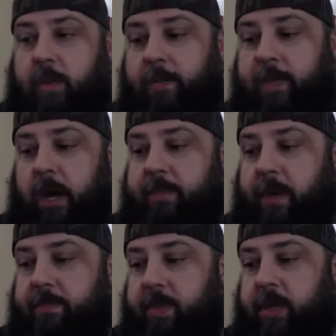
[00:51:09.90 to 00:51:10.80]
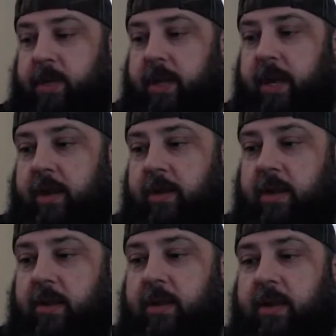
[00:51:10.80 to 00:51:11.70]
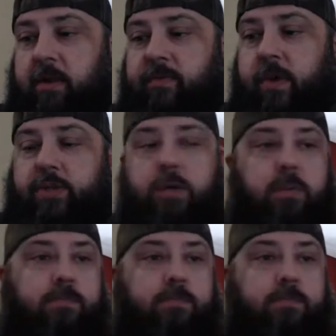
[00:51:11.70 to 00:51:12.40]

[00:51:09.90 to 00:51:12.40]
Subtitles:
pop up in the near future.